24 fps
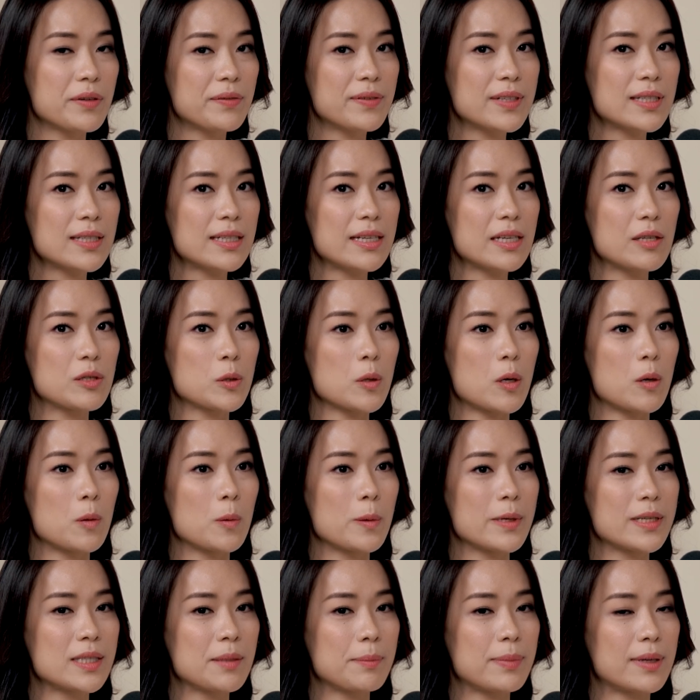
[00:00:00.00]
previously it's
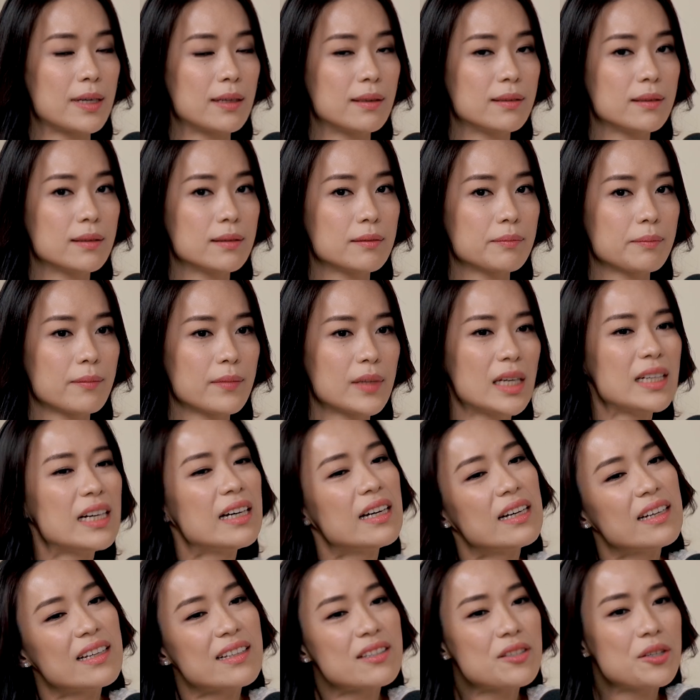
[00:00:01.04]
always about,
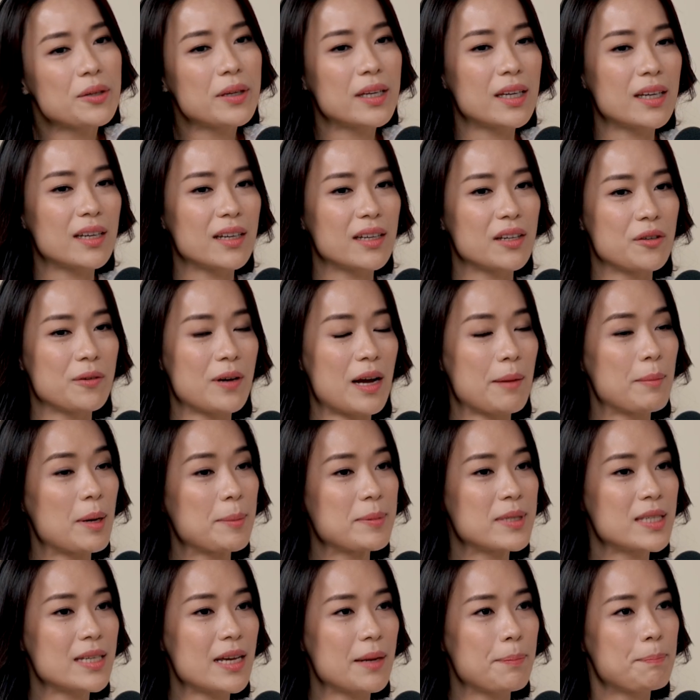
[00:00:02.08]
it's okay,
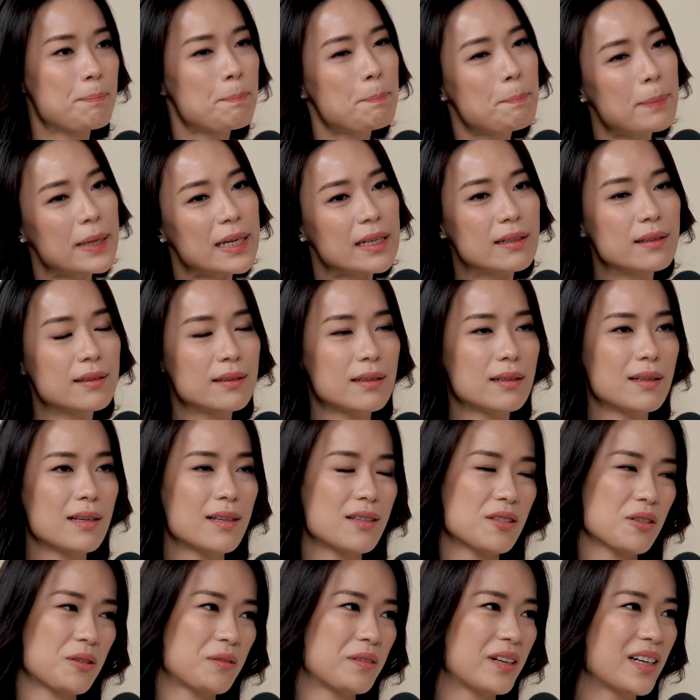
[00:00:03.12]
I'm upset, but
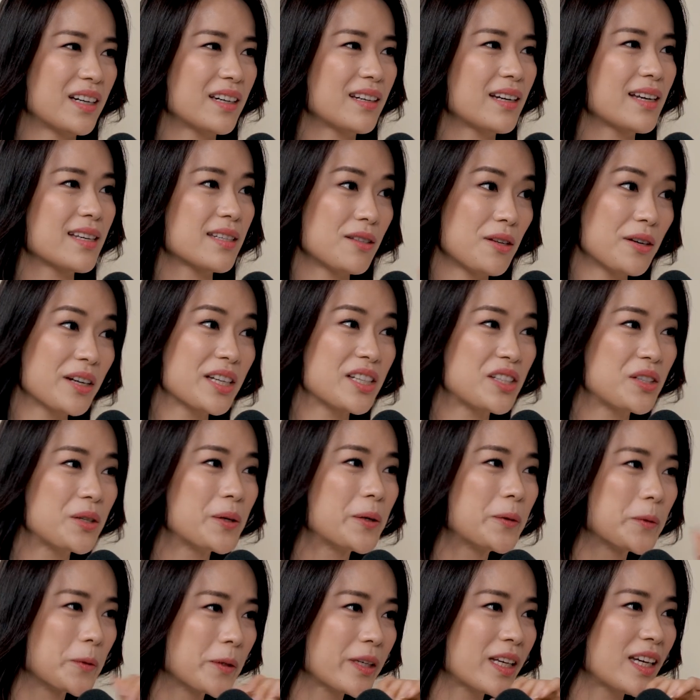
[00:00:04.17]
it's all right as long
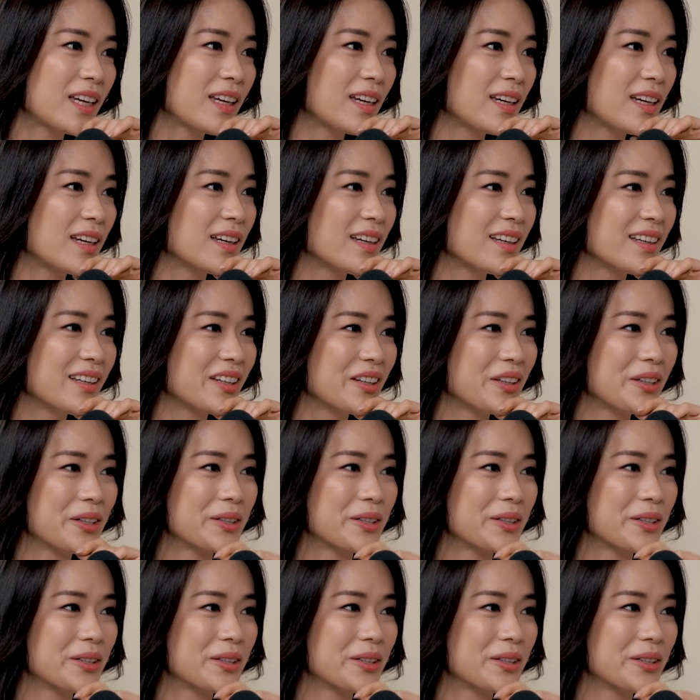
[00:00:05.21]
as you're okay,